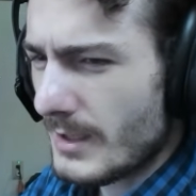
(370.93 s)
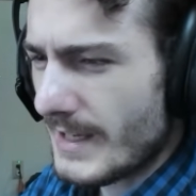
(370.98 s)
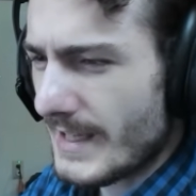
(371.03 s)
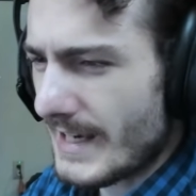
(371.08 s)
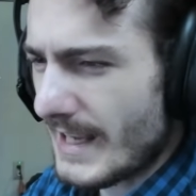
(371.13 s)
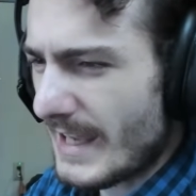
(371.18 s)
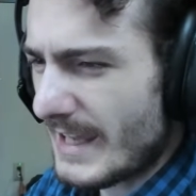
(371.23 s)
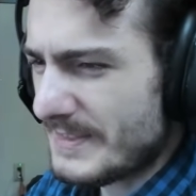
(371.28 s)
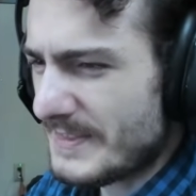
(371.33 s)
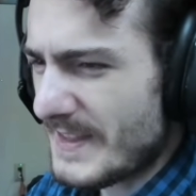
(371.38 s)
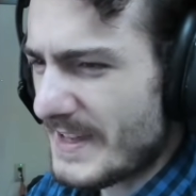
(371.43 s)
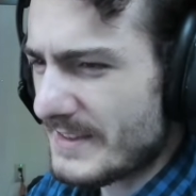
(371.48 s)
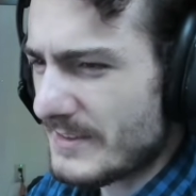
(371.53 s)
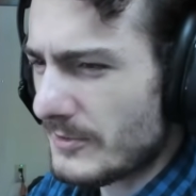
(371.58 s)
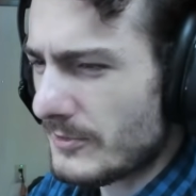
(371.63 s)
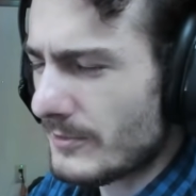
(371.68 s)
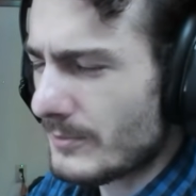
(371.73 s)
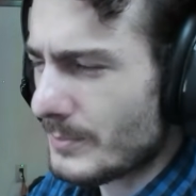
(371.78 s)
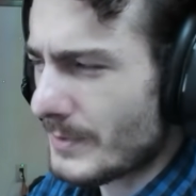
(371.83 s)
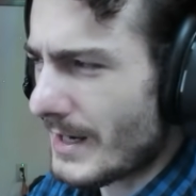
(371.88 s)
And I think
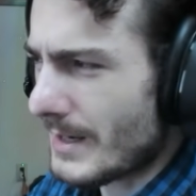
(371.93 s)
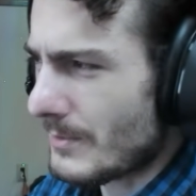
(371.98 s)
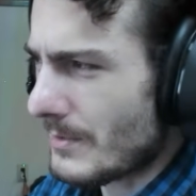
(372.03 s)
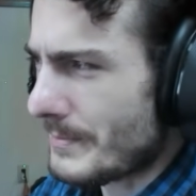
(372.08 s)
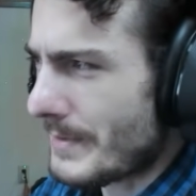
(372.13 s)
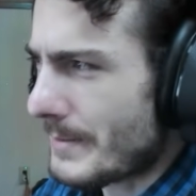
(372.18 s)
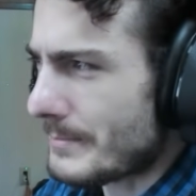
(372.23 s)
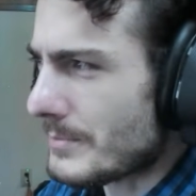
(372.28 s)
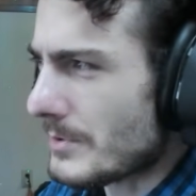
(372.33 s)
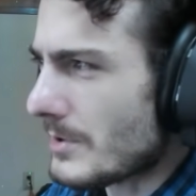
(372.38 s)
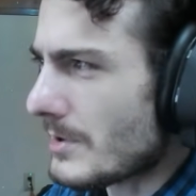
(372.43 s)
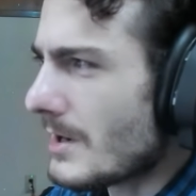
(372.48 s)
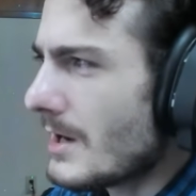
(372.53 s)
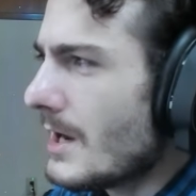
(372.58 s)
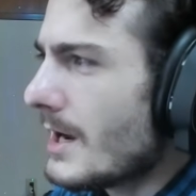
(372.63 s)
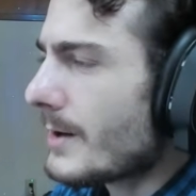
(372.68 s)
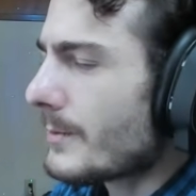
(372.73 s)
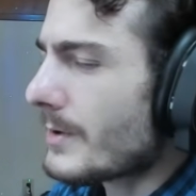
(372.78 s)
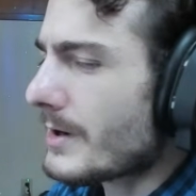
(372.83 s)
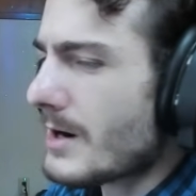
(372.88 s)
this is what I remember.
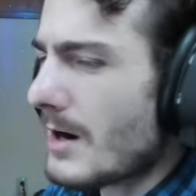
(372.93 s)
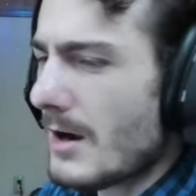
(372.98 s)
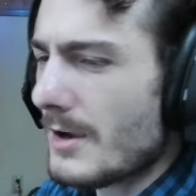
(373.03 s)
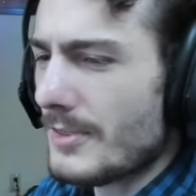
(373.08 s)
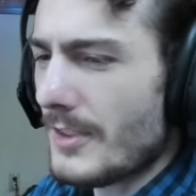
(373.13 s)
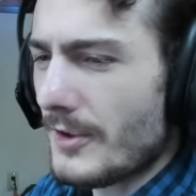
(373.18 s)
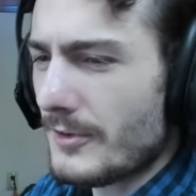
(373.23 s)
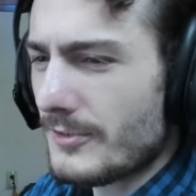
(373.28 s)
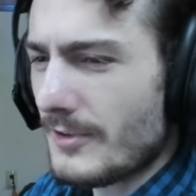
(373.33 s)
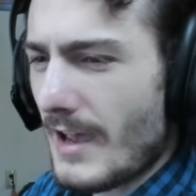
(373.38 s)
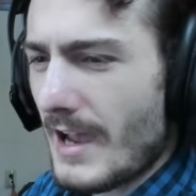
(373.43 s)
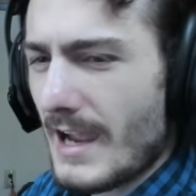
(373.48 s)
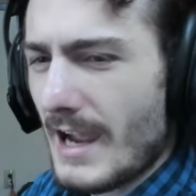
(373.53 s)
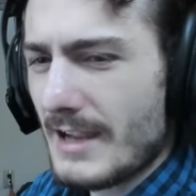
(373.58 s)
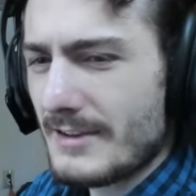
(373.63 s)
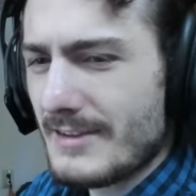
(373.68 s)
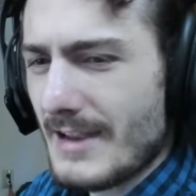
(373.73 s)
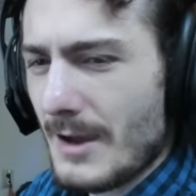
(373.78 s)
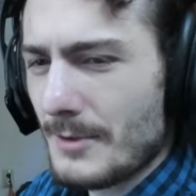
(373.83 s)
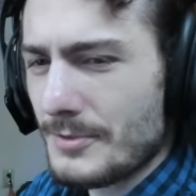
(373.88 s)
Regardless, I,
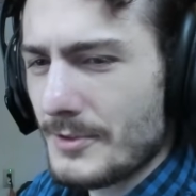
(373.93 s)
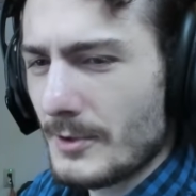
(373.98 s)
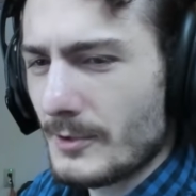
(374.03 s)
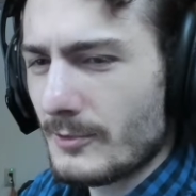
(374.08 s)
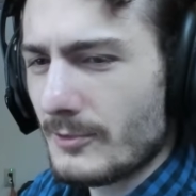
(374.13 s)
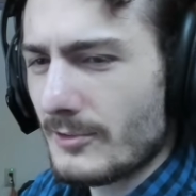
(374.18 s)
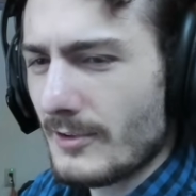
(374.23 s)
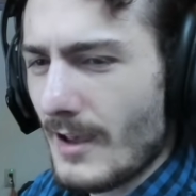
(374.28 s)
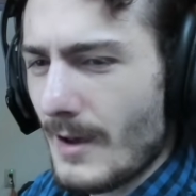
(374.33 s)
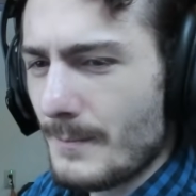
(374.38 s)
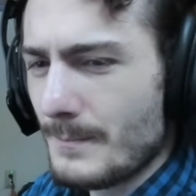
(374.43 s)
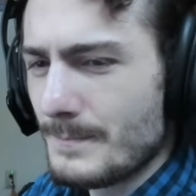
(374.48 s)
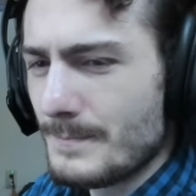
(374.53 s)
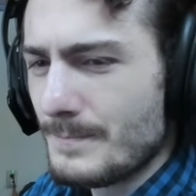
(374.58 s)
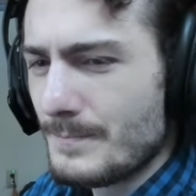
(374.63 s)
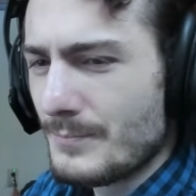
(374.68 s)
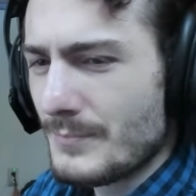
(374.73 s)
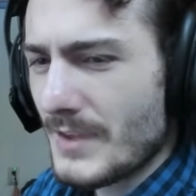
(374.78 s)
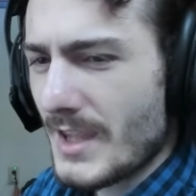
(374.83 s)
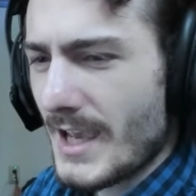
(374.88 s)
I doubt there's
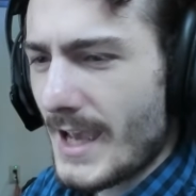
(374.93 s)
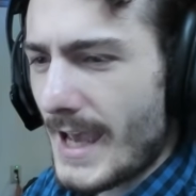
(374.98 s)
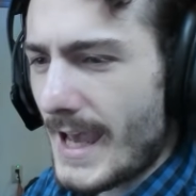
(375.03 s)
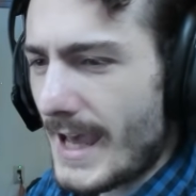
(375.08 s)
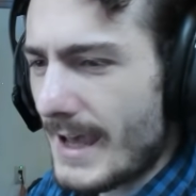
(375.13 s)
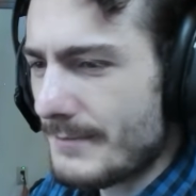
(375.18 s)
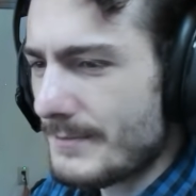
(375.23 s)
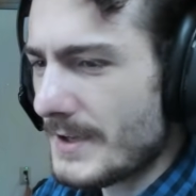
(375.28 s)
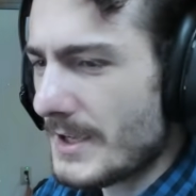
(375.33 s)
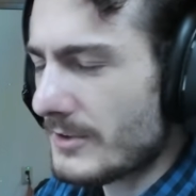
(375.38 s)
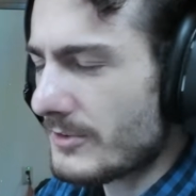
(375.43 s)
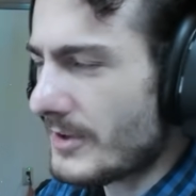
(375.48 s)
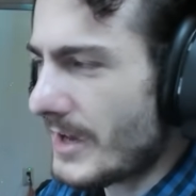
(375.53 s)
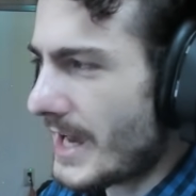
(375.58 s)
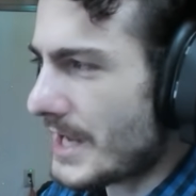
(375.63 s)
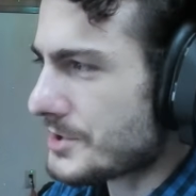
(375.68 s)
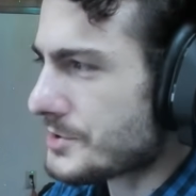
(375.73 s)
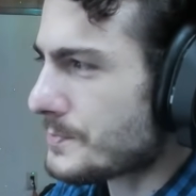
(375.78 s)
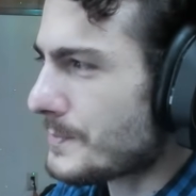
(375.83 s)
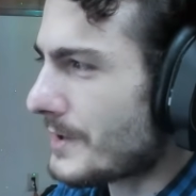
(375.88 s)
some heavy
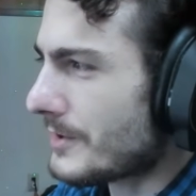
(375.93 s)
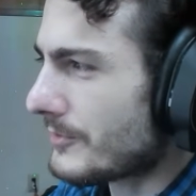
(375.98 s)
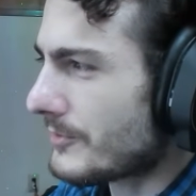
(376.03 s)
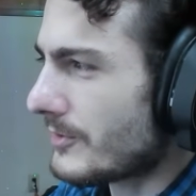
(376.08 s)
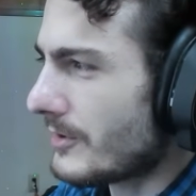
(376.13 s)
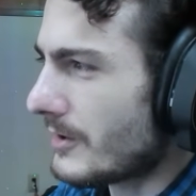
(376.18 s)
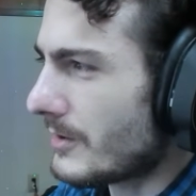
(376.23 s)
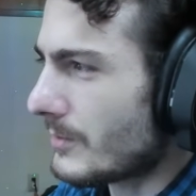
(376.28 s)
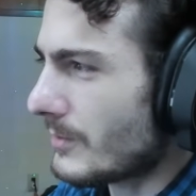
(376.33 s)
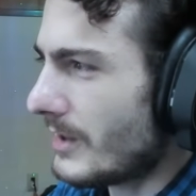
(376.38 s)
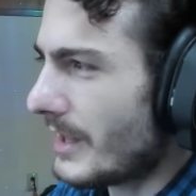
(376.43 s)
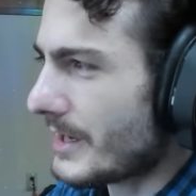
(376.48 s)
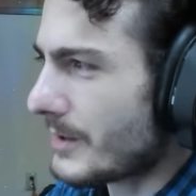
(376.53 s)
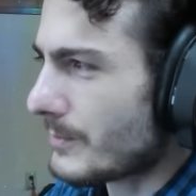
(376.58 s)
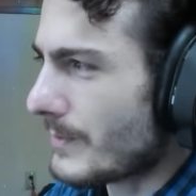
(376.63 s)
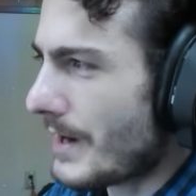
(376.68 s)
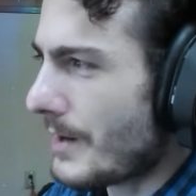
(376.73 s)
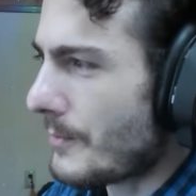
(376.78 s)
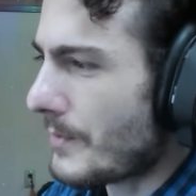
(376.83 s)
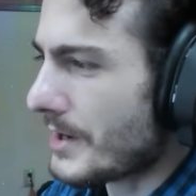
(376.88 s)
attachment to, like,
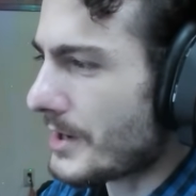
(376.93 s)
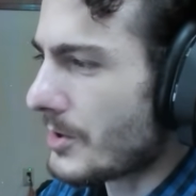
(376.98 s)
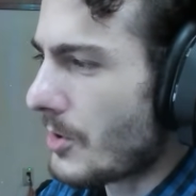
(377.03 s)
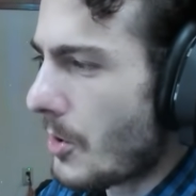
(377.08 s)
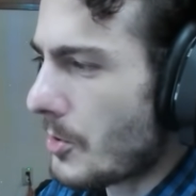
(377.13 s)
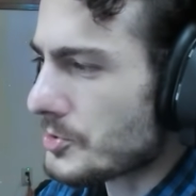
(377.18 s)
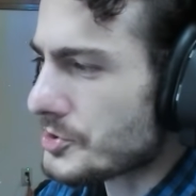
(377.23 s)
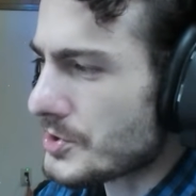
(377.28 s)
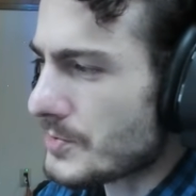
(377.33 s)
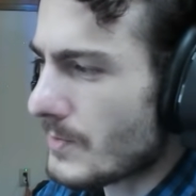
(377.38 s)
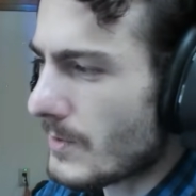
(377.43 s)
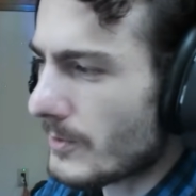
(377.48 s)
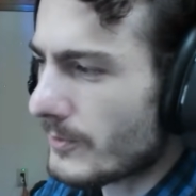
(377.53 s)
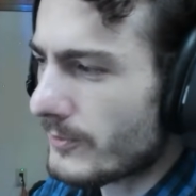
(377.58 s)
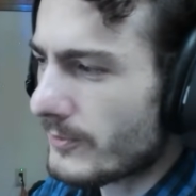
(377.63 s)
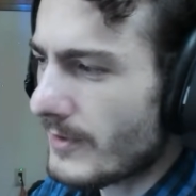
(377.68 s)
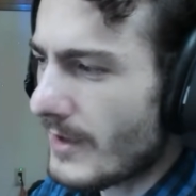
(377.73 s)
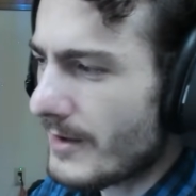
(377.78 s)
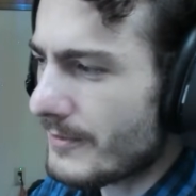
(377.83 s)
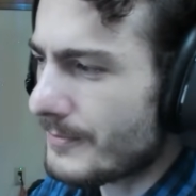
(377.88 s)
right-wing culture war
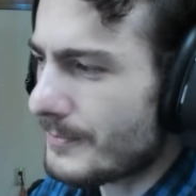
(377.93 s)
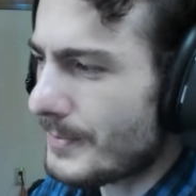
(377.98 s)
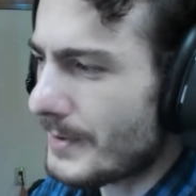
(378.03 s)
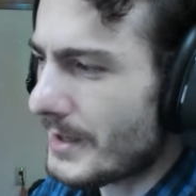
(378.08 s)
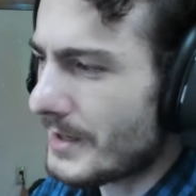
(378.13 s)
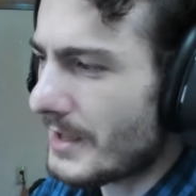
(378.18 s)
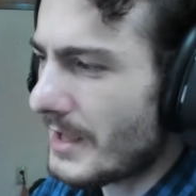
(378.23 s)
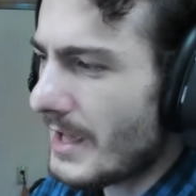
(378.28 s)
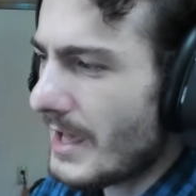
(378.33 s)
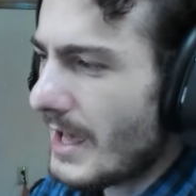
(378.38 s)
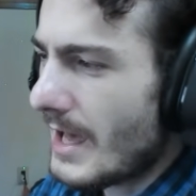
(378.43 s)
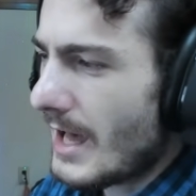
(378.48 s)
stuff, but